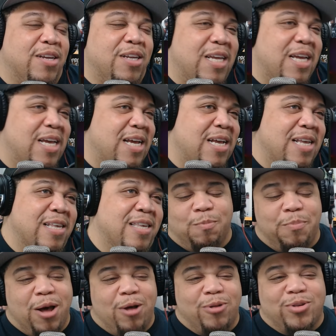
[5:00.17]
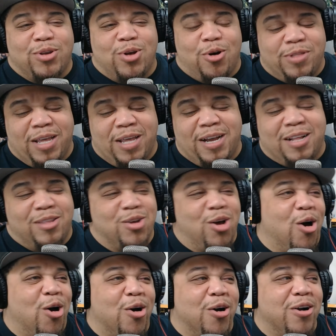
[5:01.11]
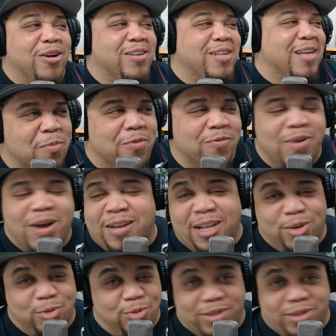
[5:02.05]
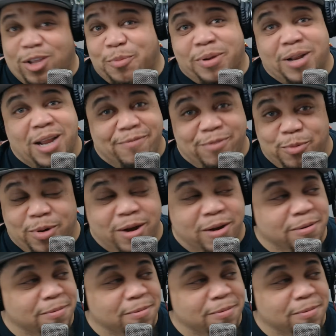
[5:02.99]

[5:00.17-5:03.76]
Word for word: tees, belts on their guitars. Like Von Dutch was a little bit everywhere.